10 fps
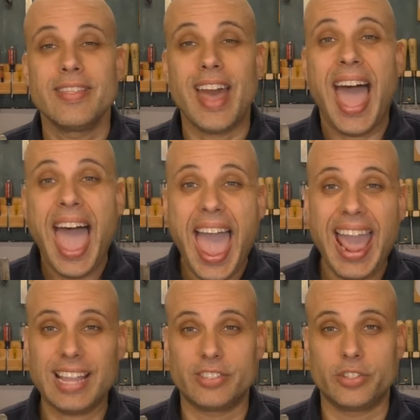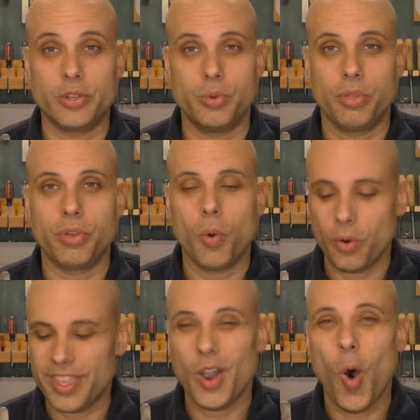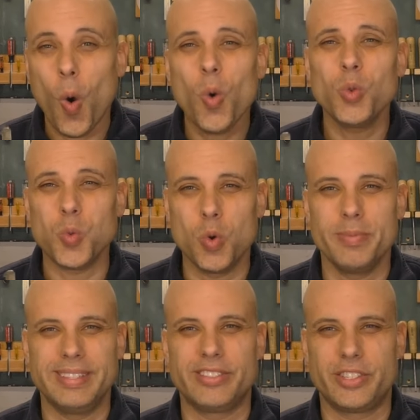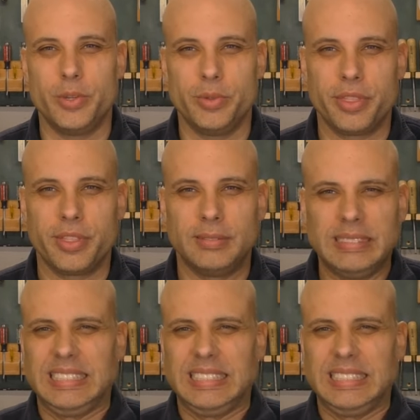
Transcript: the hag's tooth or the old woman's tooth.